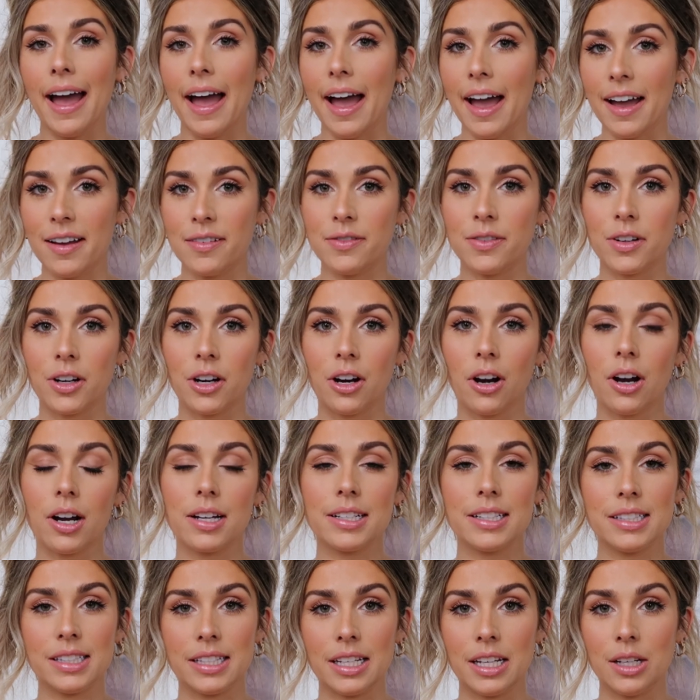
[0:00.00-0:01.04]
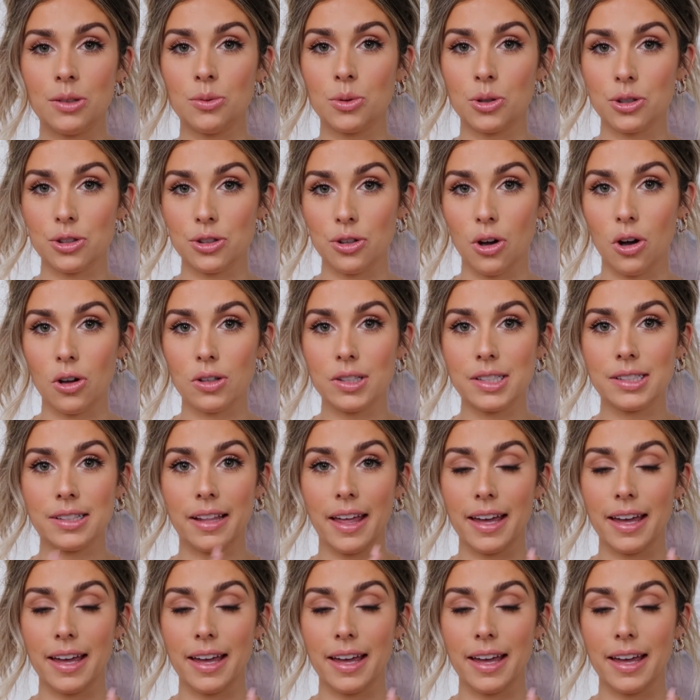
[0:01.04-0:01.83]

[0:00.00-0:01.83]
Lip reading: ever seen results